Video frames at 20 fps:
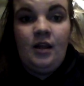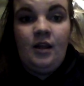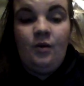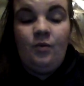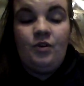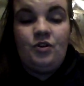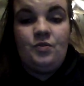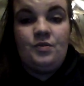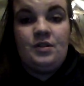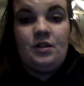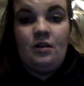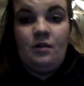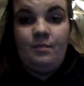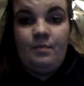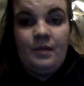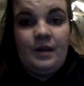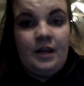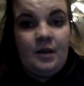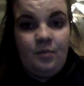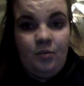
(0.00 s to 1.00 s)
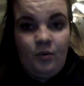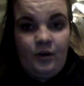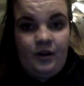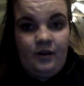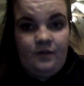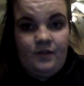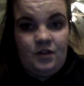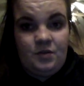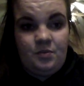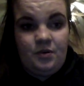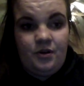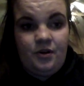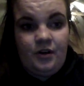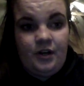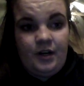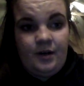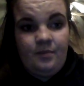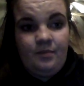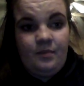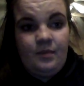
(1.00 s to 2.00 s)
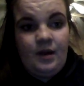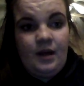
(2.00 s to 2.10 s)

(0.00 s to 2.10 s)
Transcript: which was a big point of this program.